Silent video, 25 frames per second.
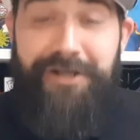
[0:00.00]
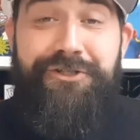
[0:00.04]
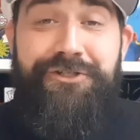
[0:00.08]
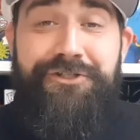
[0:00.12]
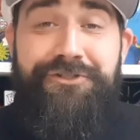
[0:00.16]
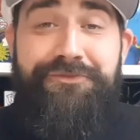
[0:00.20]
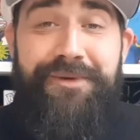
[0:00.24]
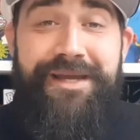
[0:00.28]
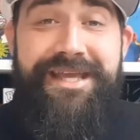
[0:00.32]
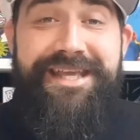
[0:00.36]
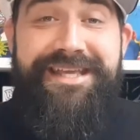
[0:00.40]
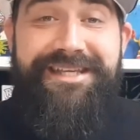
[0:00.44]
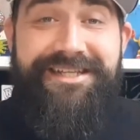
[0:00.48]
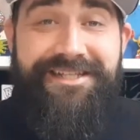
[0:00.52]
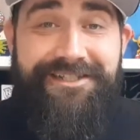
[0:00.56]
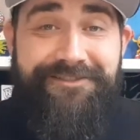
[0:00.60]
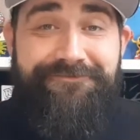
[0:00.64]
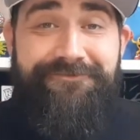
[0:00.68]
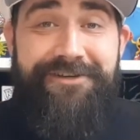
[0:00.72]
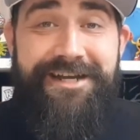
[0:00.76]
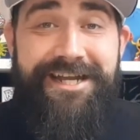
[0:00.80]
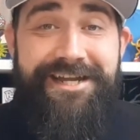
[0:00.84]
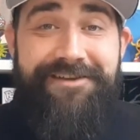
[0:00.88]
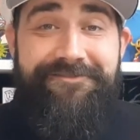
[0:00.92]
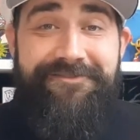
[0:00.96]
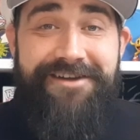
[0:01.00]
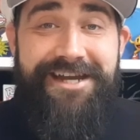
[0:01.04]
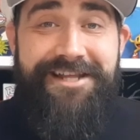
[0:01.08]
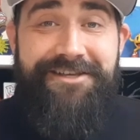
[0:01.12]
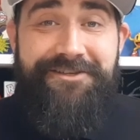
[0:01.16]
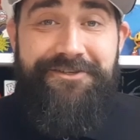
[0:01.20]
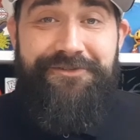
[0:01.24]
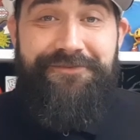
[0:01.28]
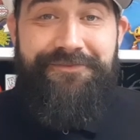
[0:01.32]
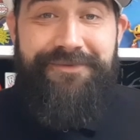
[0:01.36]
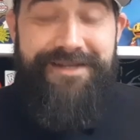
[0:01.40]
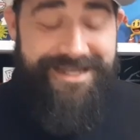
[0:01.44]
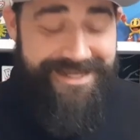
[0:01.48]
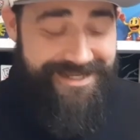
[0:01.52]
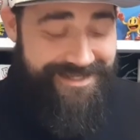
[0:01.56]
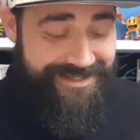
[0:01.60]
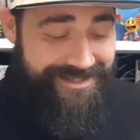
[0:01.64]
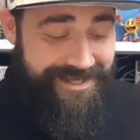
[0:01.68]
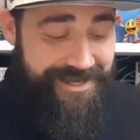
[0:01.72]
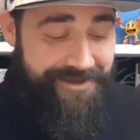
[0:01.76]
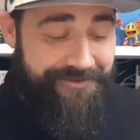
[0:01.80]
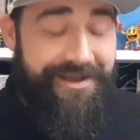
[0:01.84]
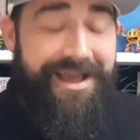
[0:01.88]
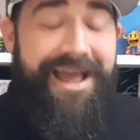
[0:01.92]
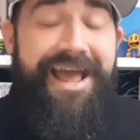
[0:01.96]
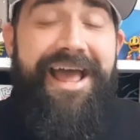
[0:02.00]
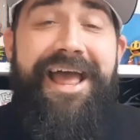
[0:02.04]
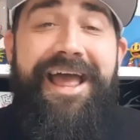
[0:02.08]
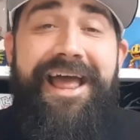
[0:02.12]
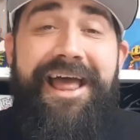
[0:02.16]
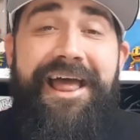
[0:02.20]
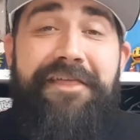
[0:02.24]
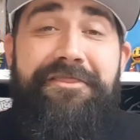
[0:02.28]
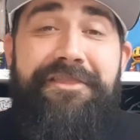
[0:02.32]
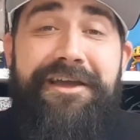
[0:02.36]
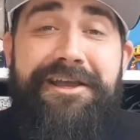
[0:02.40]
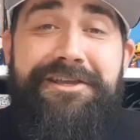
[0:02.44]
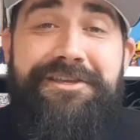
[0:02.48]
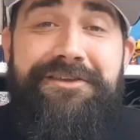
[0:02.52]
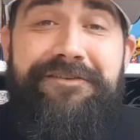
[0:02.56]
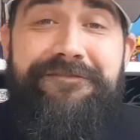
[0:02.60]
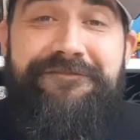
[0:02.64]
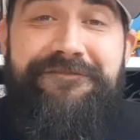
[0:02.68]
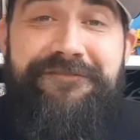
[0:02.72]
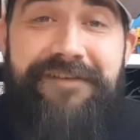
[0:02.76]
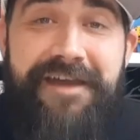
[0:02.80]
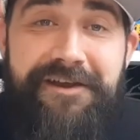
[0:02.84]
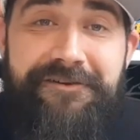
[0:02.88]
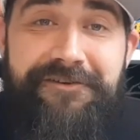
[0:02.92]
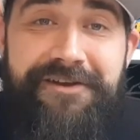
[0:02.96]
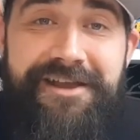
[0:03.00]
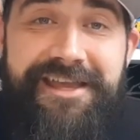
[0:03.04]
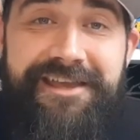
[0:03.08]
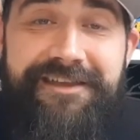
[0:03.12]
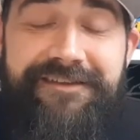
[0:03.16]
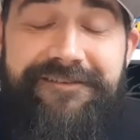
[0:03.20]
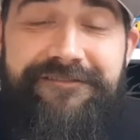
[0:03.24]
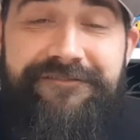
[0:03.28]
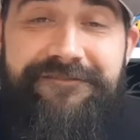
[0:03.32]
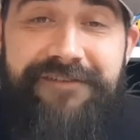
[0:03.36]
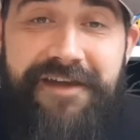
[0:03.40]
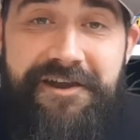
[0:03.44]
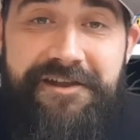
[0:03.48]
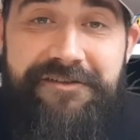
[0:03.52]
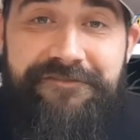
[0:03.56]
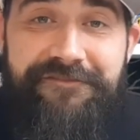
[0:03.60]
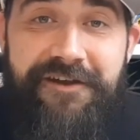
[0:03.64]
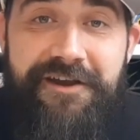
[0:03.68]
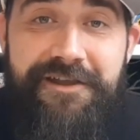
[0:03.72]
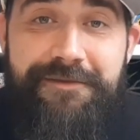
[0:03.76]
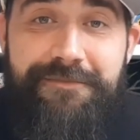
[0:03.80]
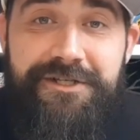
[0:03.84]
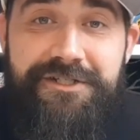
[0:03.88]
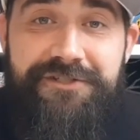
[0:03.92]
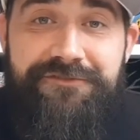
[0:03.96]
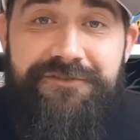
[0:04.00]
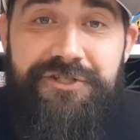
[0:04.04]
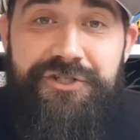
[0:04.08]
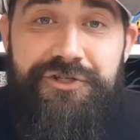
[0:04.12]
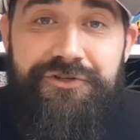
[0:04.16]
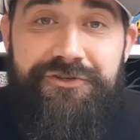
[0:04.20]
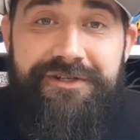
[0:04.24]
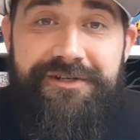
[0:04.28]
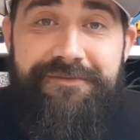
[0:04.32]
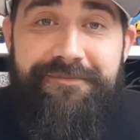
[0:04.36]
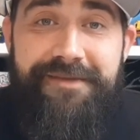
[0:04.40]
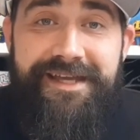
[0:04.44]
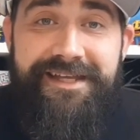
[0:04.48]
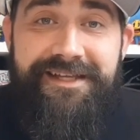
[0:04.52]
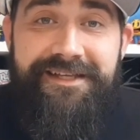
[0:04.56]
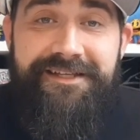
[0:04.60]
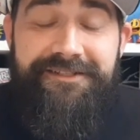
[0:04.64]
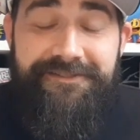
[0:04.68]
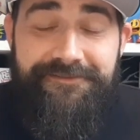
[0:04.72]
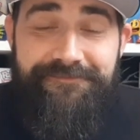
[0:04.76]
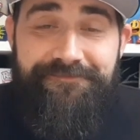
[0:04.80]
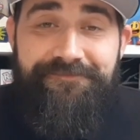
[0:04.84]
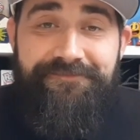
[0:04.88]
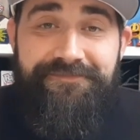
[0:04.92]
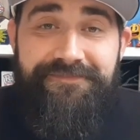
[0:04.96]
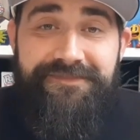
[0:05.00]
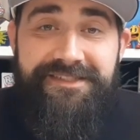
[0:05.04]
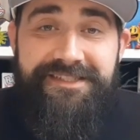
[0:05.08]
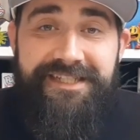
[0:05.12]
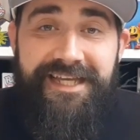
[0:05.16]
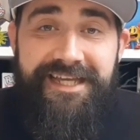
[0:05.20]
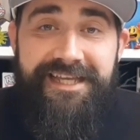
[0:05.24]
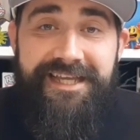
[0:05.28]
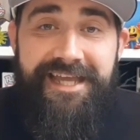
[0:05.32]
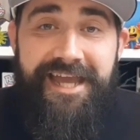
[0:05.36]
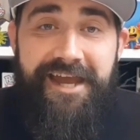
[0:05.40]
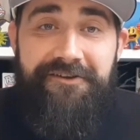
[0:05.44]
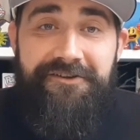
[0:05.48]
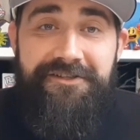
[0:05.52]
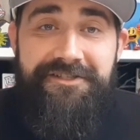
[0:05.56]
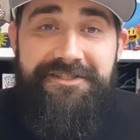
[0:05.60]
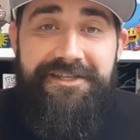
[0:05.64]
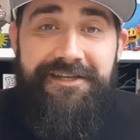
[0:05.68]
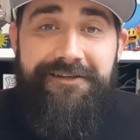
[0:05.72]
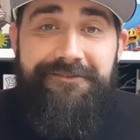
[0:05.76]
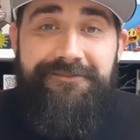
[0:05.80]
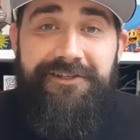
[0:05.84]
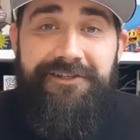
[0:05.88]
good week. Really good week. So thank you very much for joining me. Take care of yourself,